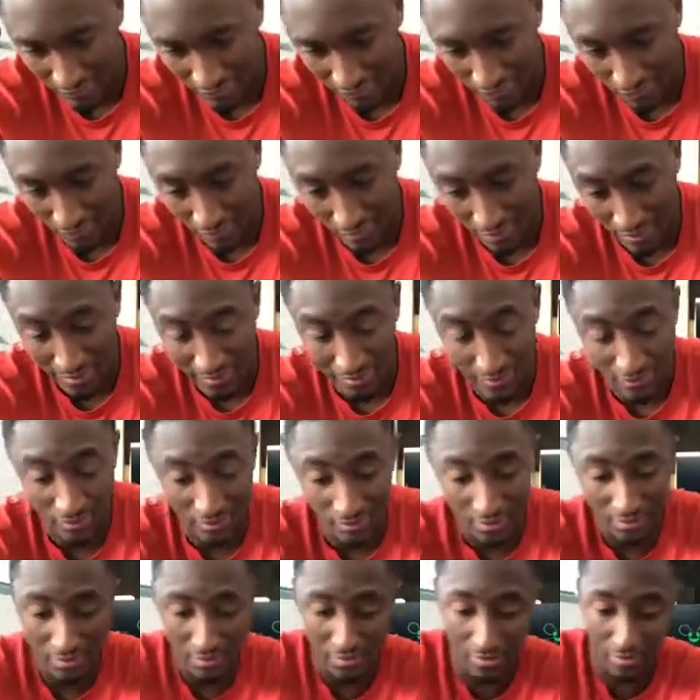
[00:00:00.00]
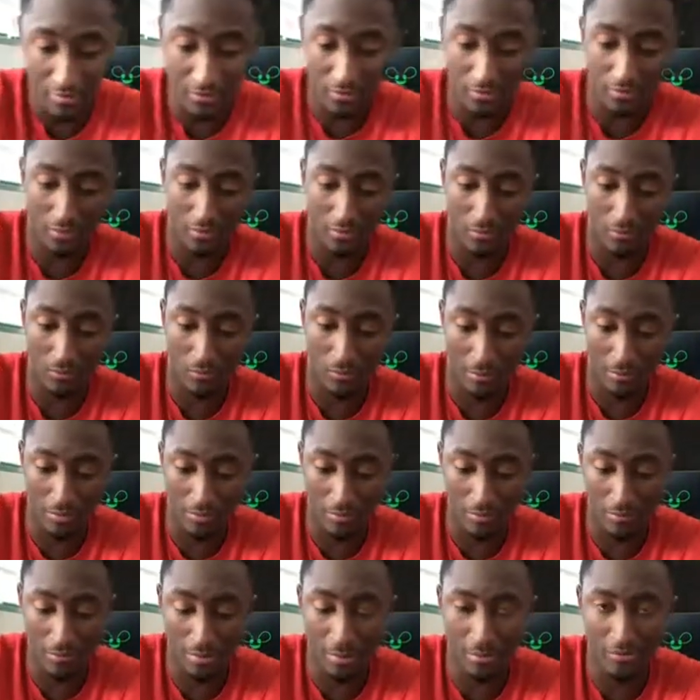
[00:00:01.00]
ideally one of the
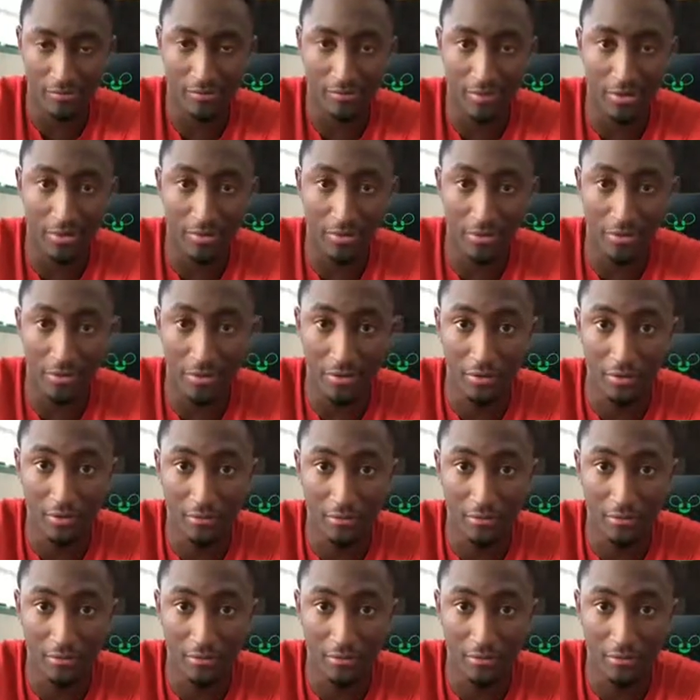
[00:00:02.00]
best sounding